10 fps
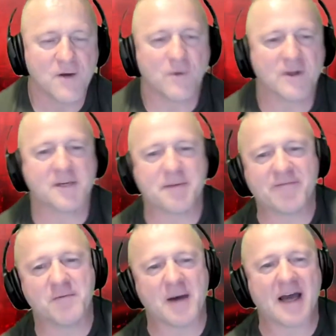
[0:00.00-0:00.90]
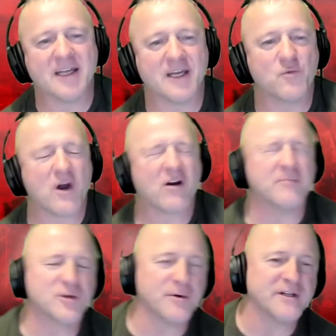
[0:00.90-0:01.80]
What's up, everybody, and
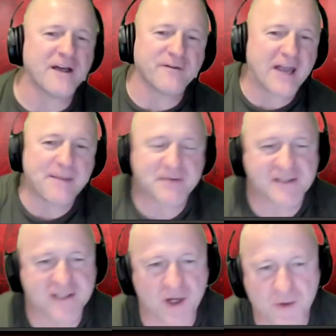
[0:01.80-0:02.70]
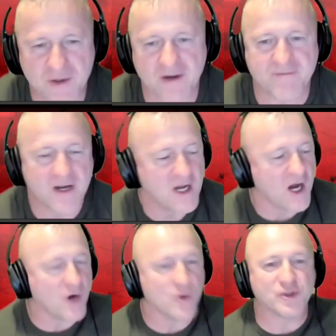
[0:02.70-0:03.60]
welcome to another episode of
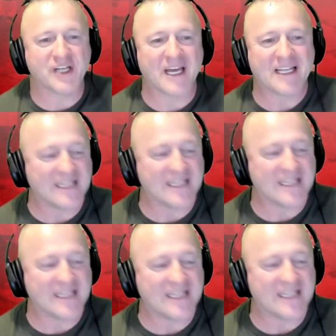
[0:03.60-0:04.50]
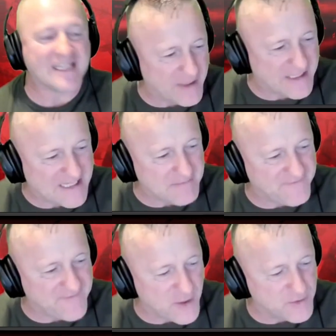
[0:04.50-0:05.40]
Ojeda Live. Let me go ahead and get
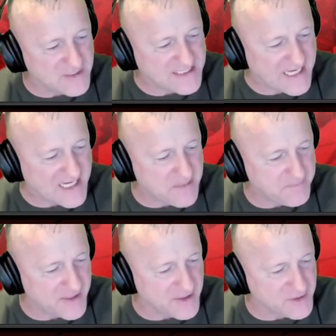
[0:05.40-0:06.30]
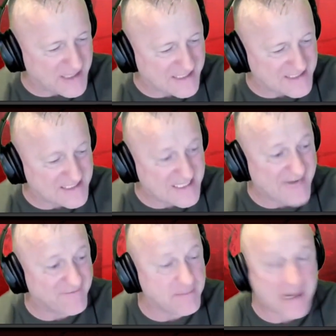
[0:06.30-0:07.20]
my phone set up here so I can
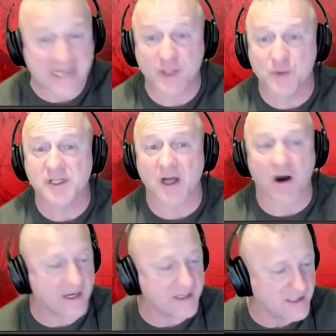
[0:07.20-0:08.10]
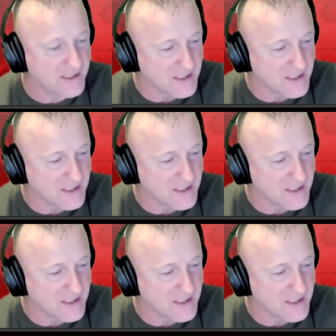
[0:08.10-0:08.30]
see everybody who's on.